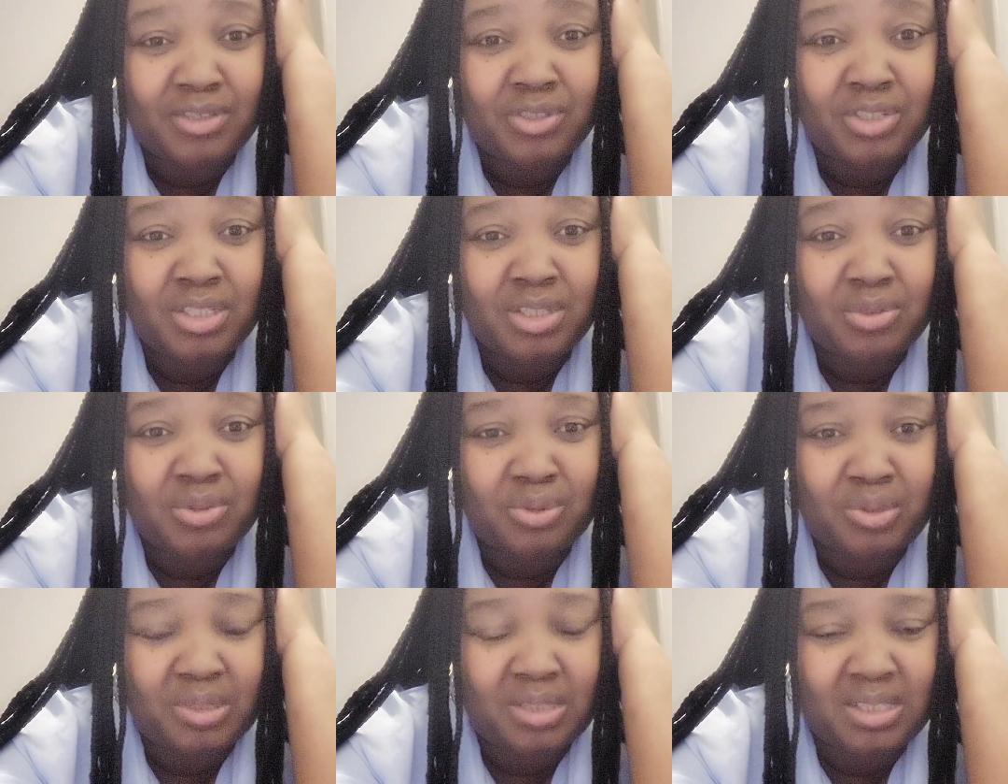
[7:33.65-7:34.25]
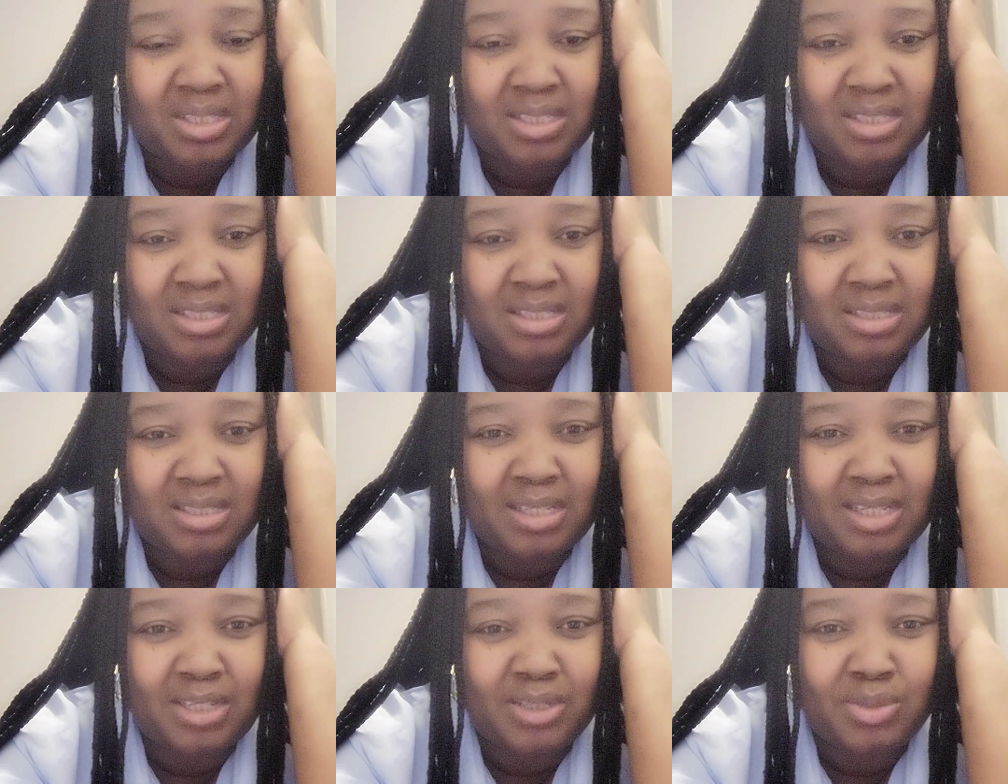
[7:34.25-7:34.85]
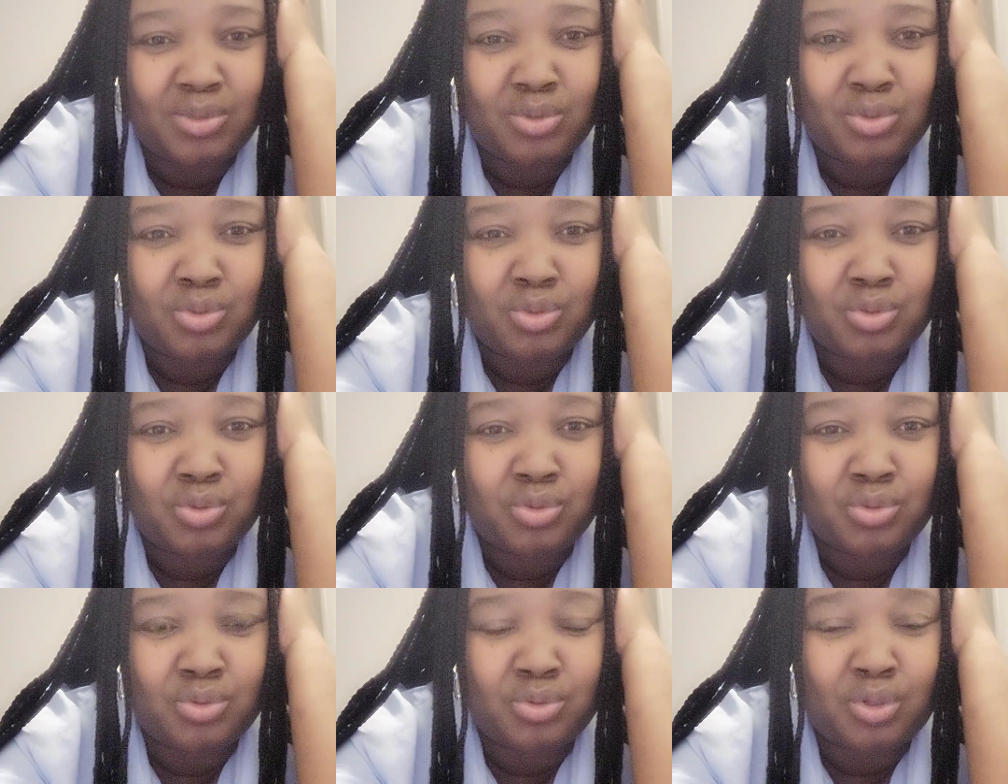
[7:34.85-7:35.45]
resources that you
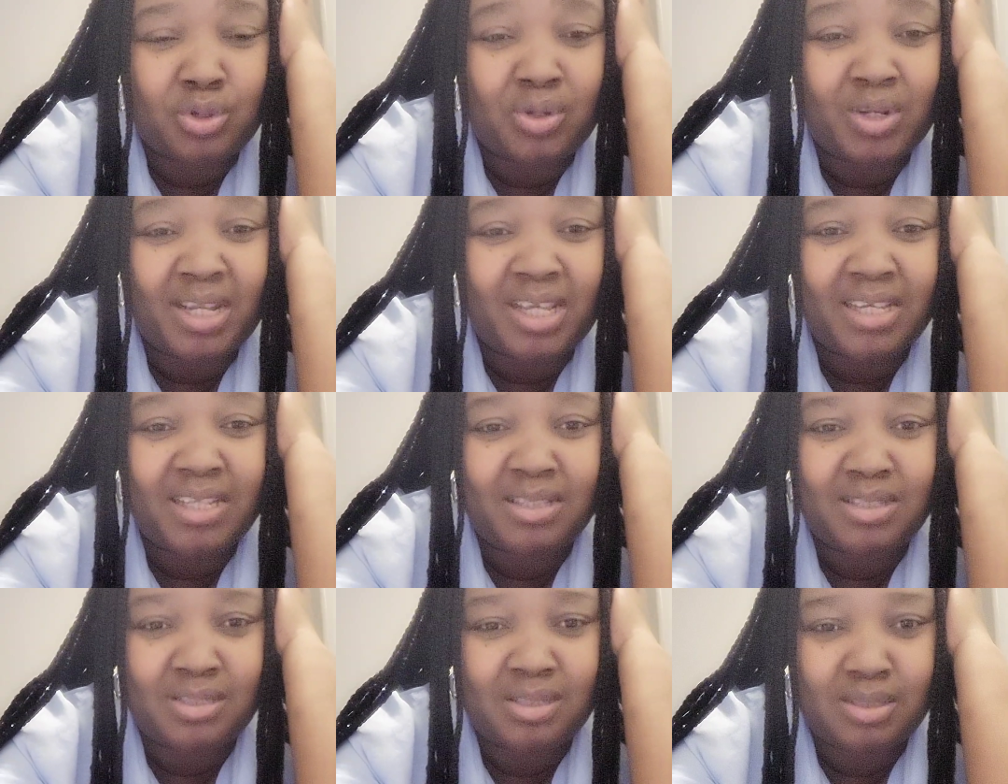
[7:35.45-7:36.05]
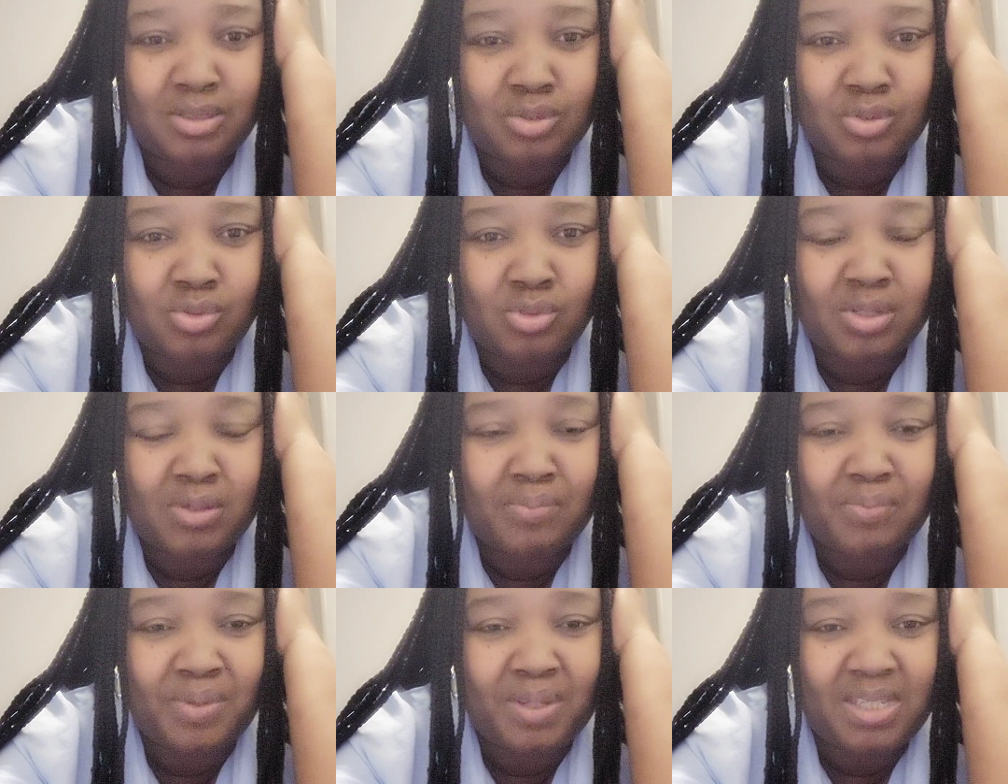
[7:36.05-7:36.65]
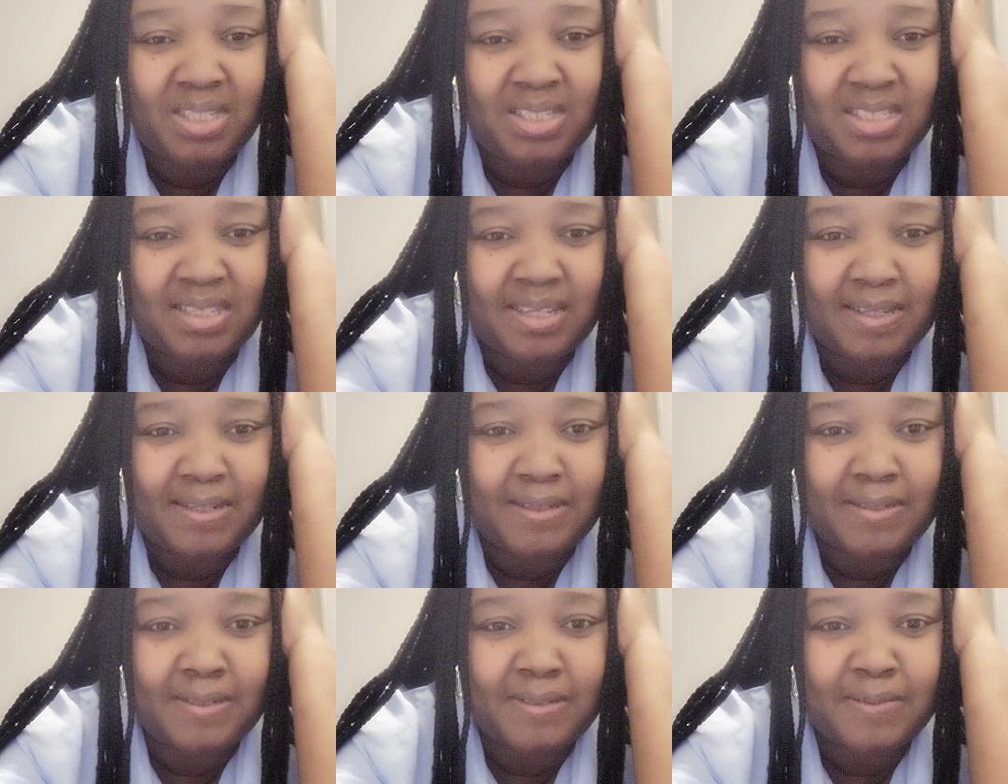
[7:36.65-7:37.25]
should connect to the
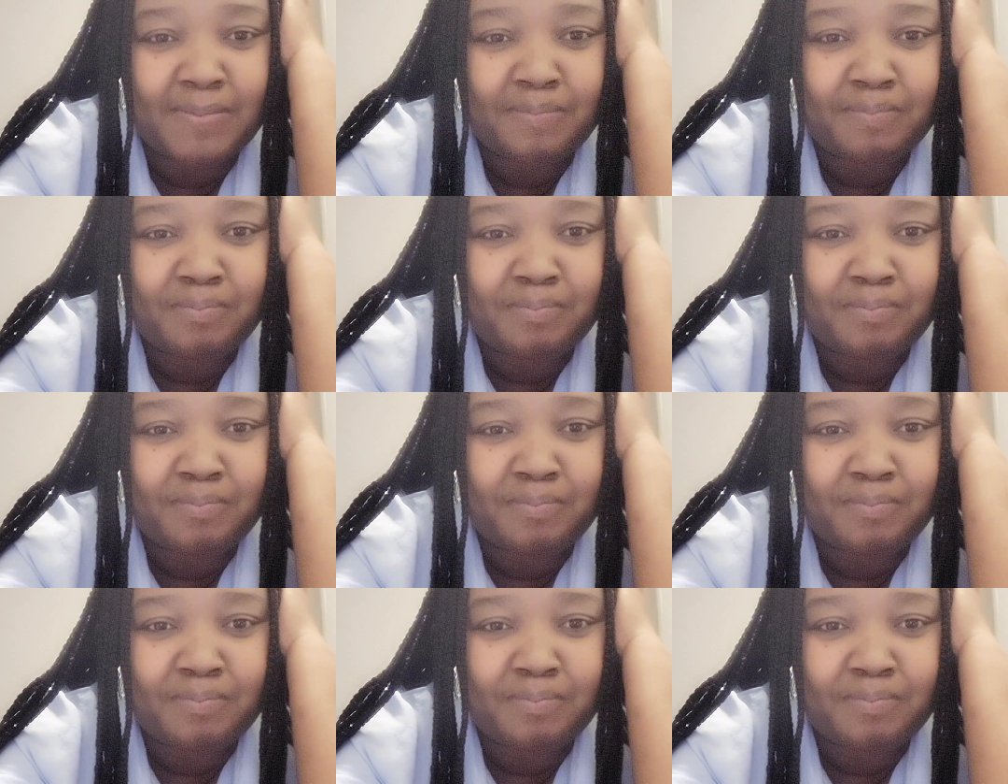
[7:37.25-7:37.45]
patient.